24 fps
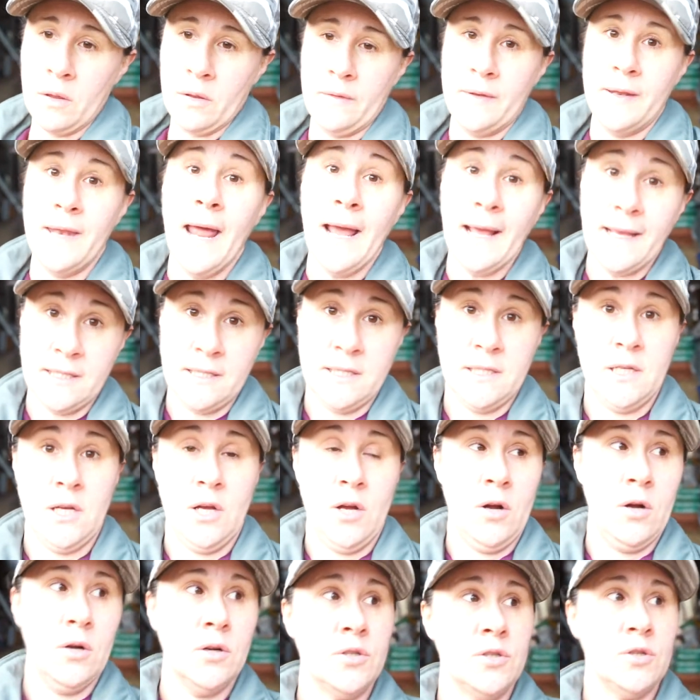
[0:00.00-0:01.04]
next
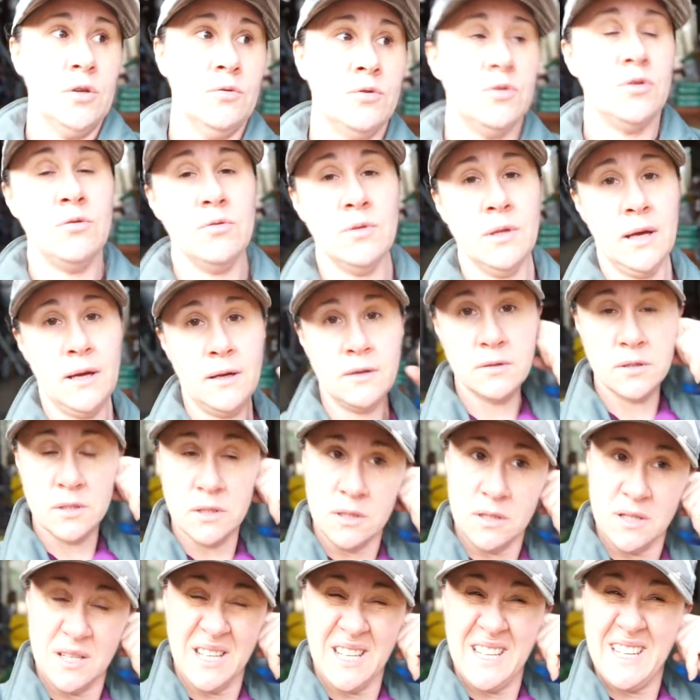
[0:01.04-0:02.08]
year, so
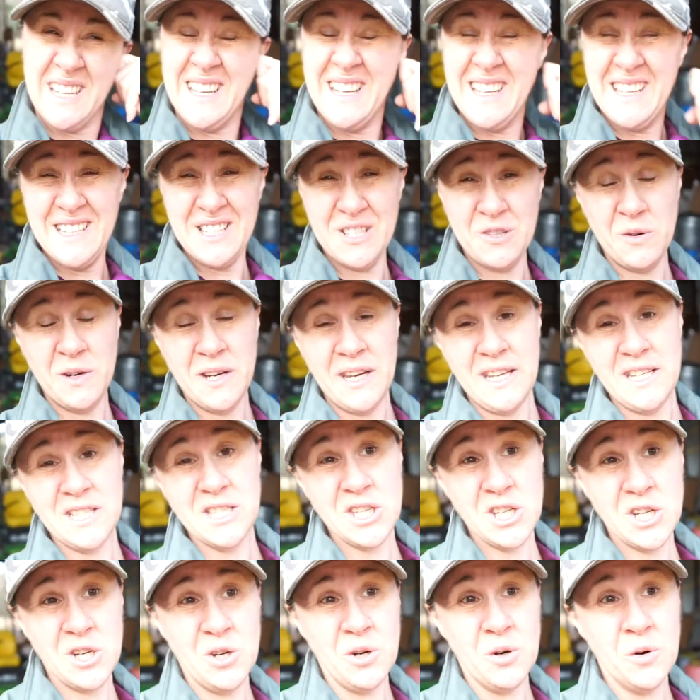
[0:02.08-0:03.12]

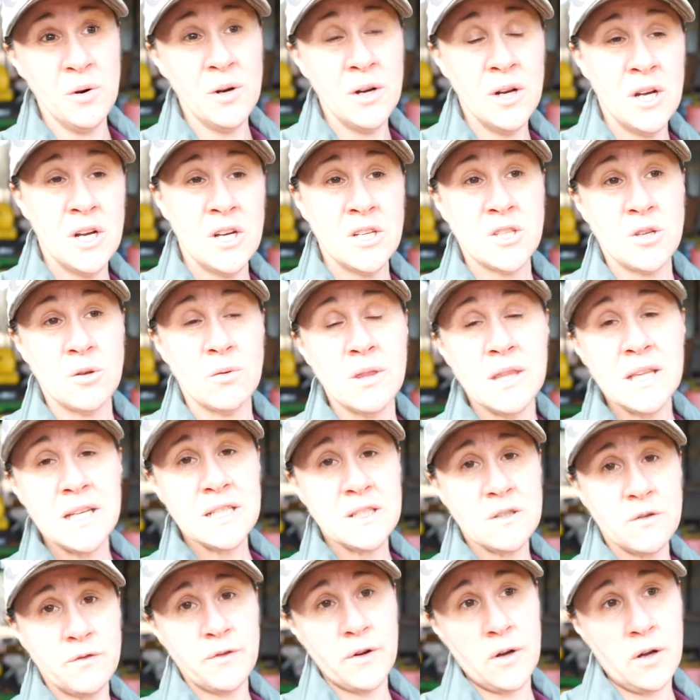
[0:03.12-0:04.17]
2022. So
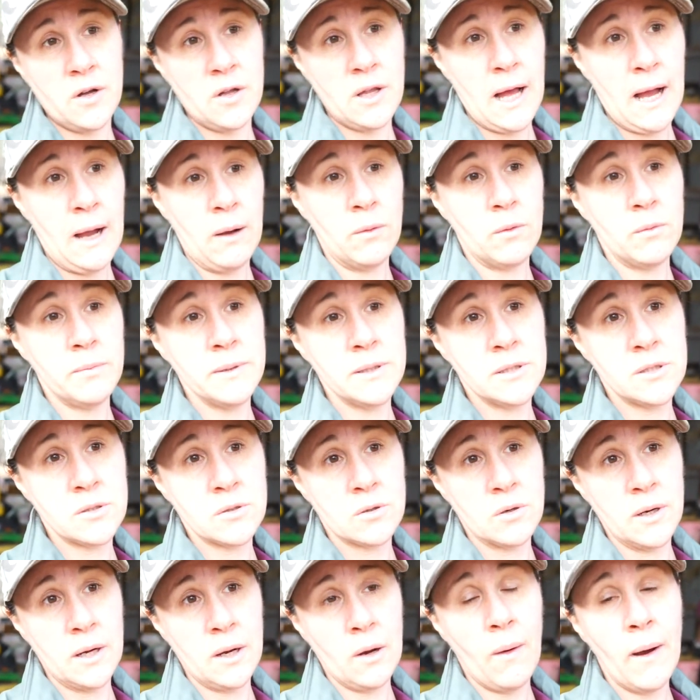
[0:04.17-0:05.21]
this fall, I will be
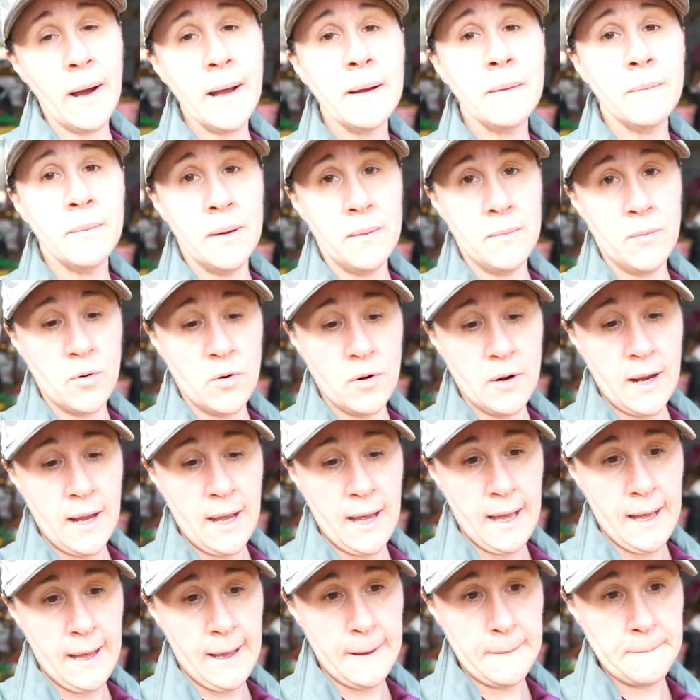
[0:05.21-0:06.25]
storing quite a bit more
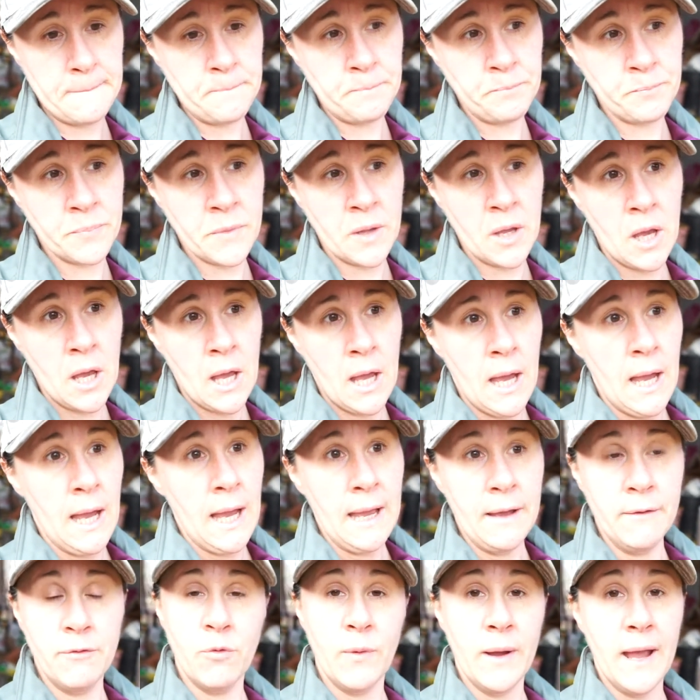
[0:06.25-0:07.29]
hay.
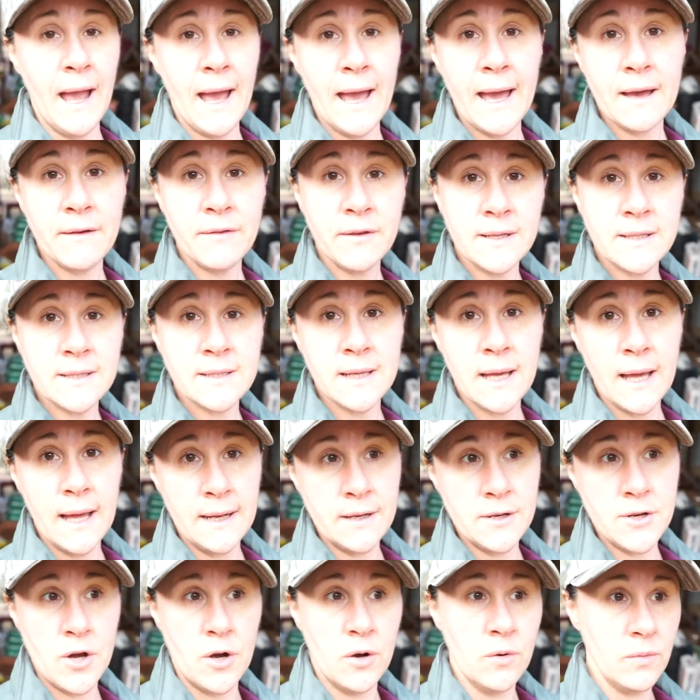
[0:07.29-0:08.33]
If we have it
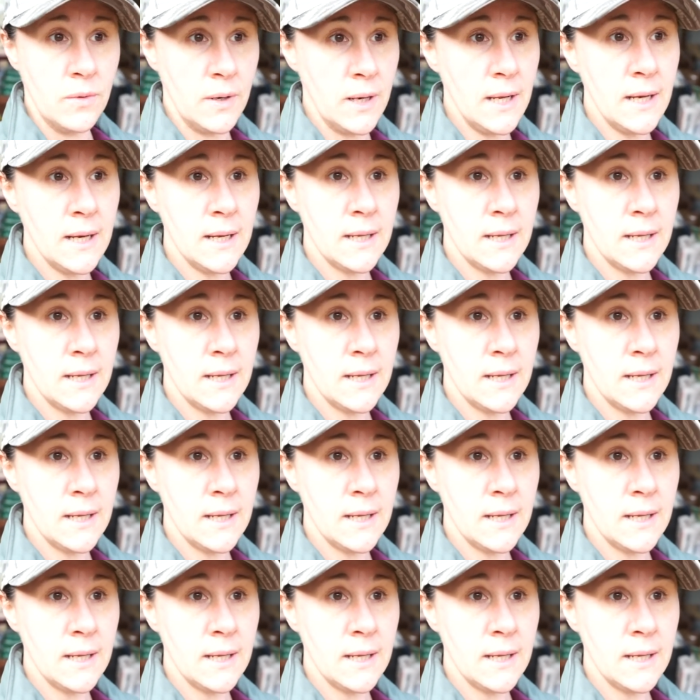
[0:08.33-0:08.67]
and don't need